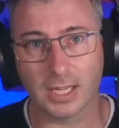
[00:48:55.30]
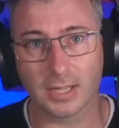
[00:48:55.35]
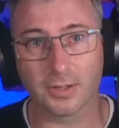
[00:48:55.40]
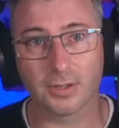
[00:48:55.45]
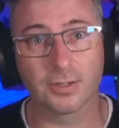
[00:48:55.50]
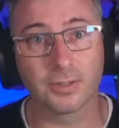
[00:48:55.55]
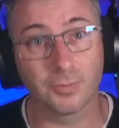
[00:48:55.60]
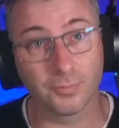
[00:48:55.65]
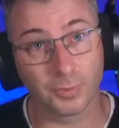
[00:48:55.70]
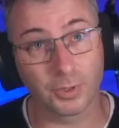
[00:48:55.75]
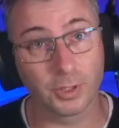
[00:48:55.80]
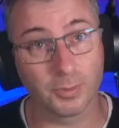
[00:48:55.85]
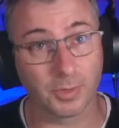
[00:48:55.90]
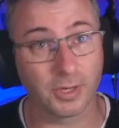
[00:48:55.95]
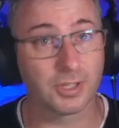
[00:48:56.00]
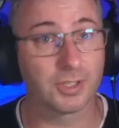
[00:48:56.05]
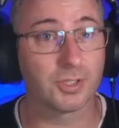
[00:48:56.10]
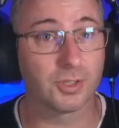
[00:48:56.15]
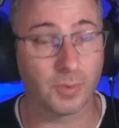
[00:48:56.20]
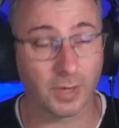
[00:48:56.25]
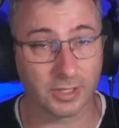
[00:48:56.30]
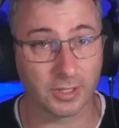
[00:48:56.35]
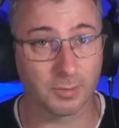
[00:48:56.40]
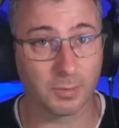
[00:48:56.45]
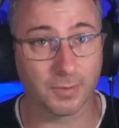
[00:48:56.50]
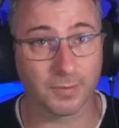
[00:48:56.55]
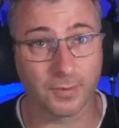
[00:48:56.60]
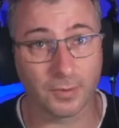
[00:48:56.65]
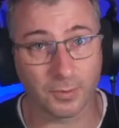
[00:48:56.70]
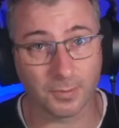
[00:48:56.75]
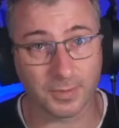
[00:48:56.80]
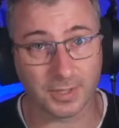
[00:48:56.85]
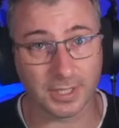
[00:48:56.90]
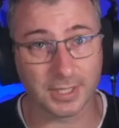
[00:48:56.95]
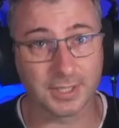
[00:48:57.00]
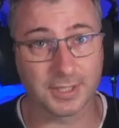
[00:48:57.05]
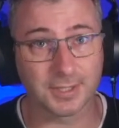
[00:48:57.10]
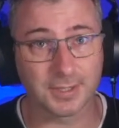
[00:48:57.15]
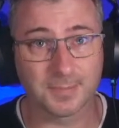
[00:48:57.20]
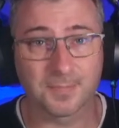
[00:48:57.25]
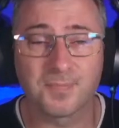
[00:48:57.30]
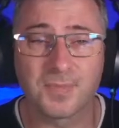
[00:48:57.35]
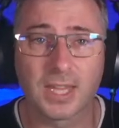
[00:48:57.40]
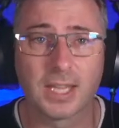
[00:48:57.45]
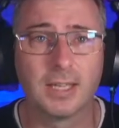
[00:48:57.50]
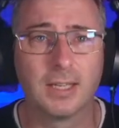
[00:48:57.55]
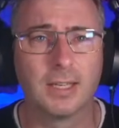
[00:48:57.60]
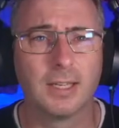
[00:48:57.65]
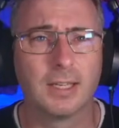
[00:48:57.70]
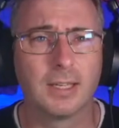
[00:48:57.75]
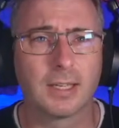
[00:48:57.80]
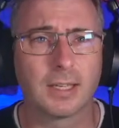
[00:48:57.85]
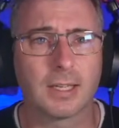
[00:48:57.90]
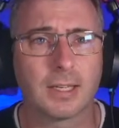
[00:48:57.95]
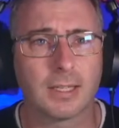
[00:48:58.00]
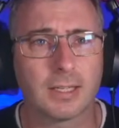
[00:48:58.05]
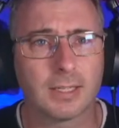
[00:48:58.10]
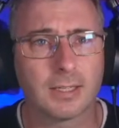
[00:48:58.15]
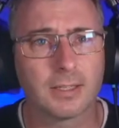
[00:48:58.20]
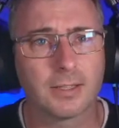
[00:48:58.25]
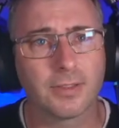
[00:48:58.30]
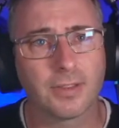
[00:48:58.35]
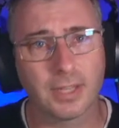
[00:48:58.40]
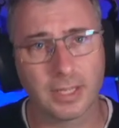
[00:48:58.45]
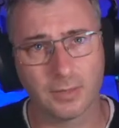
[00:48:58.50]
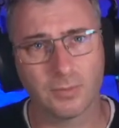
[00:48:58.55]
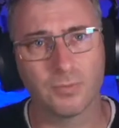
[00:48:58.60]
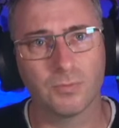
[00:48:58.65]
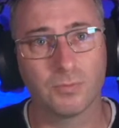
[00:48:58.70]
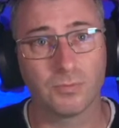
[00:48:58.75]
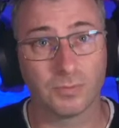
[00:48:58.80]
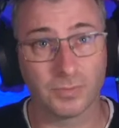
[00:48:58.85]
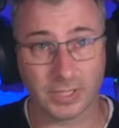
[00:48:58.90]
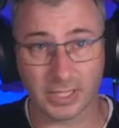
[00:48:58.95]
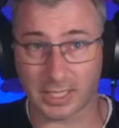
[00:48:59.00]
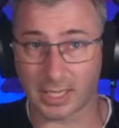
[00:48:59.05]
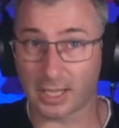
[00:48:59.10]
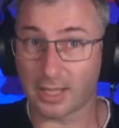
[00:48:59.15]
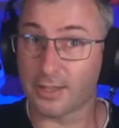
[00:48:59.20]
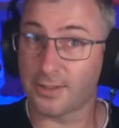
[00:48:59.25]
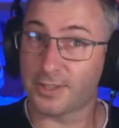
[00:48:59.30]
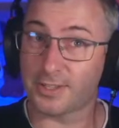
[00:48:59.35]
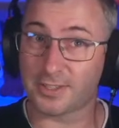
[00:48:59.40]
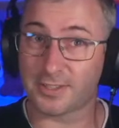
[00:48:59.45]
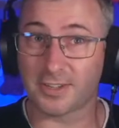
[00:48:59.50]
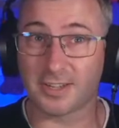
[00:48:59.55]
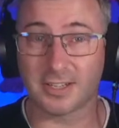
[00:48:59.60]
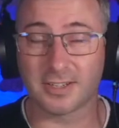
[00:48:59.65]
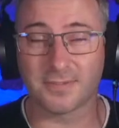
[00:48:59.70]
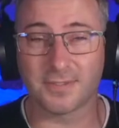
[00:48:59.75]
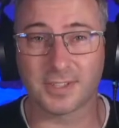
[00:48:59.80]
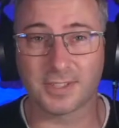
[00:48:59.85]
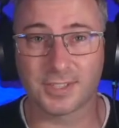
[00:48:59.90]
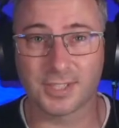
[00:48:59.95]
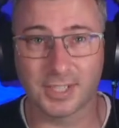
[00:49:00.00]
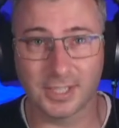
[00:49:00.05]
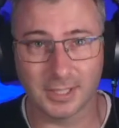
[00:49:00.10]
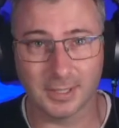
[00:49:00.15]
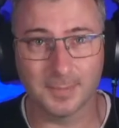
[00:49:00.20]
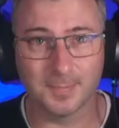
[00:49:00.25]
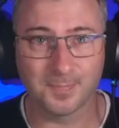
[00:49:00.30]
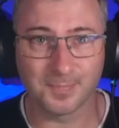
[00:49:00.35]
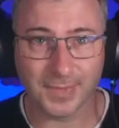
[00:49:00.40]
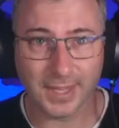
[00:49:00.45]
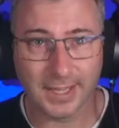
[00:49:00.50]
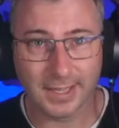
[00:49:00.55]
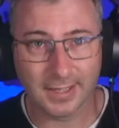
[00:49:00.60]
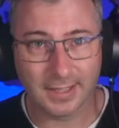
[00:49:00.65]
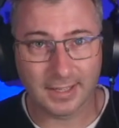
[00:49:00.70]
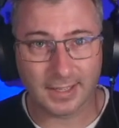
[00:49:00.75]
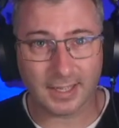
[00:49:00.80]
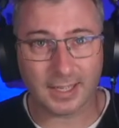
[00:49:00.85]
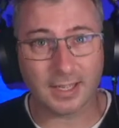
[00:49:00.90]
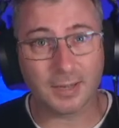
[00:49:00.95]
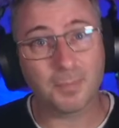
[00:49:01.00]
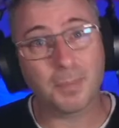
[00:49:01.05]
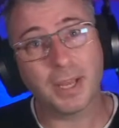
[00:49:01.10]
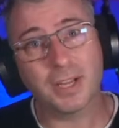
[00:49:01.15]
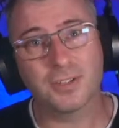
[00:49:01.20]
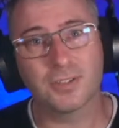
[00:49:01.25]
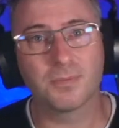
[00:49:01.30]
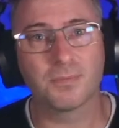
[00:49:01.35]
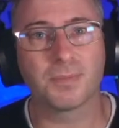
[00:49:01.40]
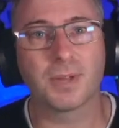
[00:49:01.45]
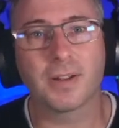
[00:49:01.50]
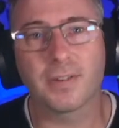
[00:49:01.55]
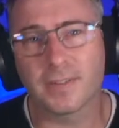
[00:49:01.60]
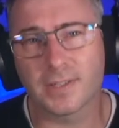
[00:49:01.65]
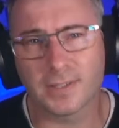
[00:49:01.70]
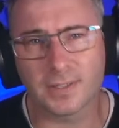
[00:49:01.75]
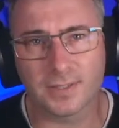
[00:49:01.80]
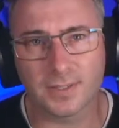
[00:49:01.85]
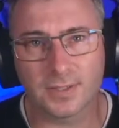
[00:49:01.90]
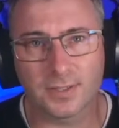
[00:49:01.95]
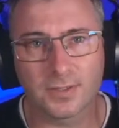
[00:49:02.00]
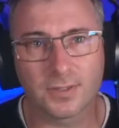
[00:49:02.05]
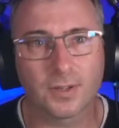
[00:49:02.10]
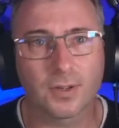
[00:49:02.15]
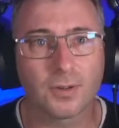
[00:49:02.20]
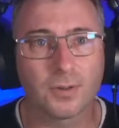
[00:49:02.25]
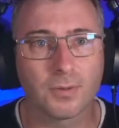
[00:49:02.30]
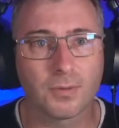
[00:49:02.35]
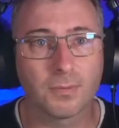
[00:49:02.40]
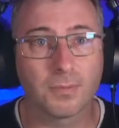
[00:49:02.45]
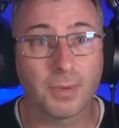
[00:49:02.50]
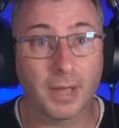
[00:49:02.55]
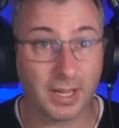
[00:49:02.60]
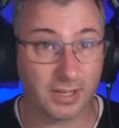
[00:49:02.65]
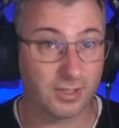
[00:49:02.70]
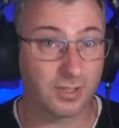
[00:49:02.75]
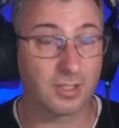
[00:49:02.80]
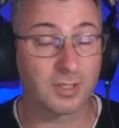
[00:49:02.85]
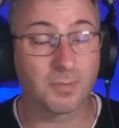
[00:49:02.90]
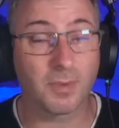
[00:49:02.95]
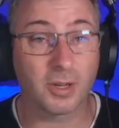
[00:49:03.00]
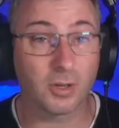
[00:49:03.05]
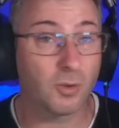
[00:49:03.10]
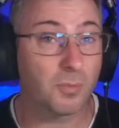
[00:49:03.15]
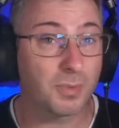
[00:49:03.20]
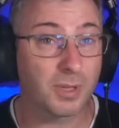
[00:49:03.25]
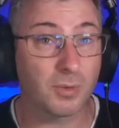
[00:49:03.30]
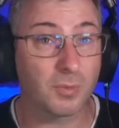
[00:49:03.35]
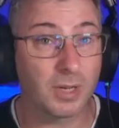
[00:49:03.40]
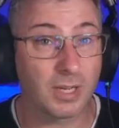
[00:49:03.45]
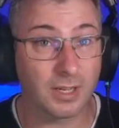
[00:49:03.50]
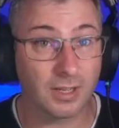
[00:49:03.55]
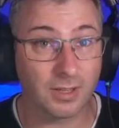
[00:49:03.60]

remuneration to actually perform these. Then the other side of the chair, patient barriers. So patients might not be aware